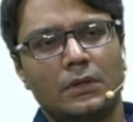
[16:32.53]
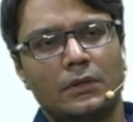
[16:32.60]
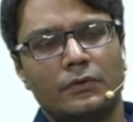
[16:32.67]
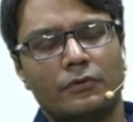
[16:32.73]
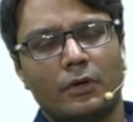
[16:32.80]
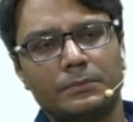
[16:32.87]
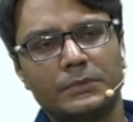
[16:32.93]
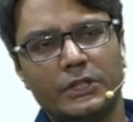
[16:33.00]

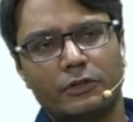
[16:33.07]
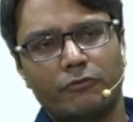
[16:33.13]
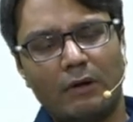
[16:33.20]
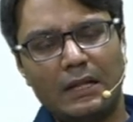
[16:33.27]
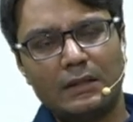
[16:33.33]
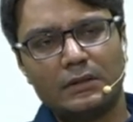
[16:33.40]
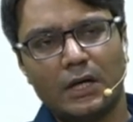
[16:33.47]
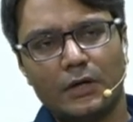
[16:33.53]
from the
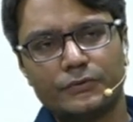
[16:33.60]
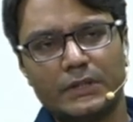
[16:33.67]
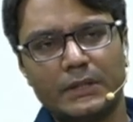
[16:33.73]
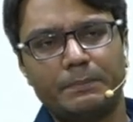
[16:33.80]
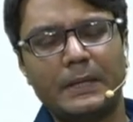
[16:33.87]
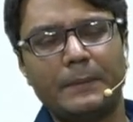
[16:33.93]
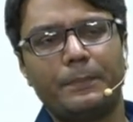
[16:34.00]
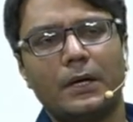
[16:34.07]
12,000
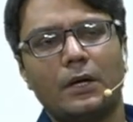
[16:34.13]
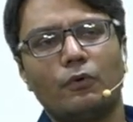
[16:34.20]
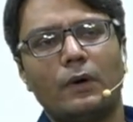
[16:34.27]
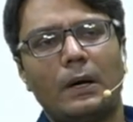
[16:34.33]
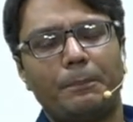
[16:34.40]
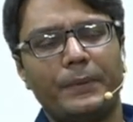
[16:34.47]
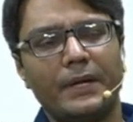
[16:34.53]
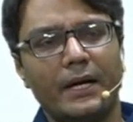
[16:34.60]
people who
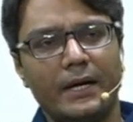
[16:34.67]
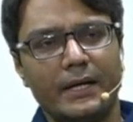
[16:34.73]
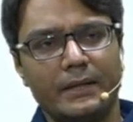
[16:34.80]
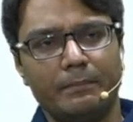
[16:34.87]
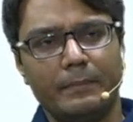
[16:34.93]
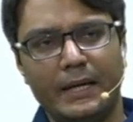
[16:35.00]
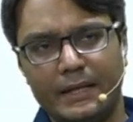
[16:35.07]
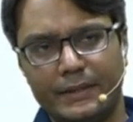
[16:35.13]
appeared
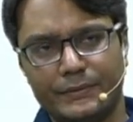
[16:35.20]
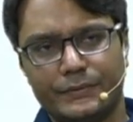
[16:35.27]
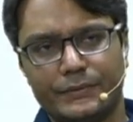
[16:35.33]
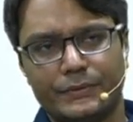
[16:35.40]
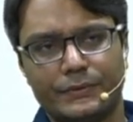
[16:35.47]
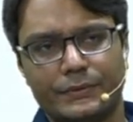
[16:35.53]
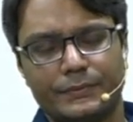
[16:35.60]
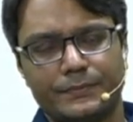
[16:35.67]
in mains,